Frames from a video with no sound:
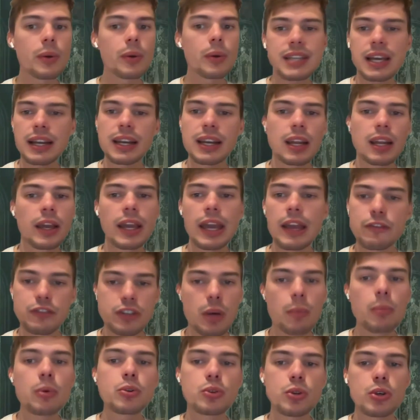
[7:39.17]
exactly. Like, if
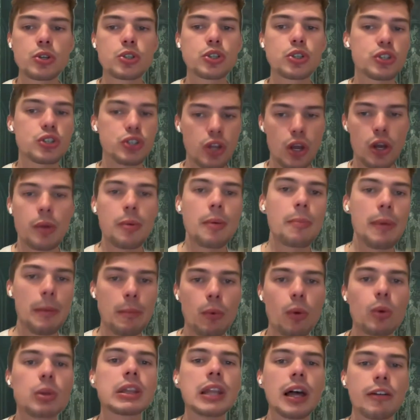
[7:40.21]
Dumbledore had just shown him a bit
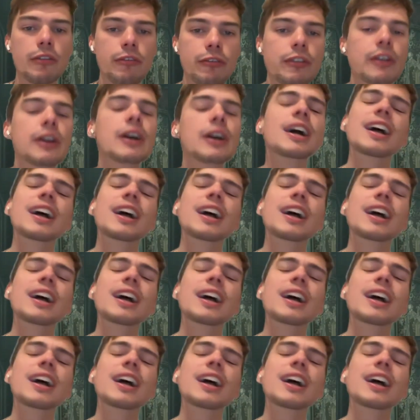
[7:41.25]
more love,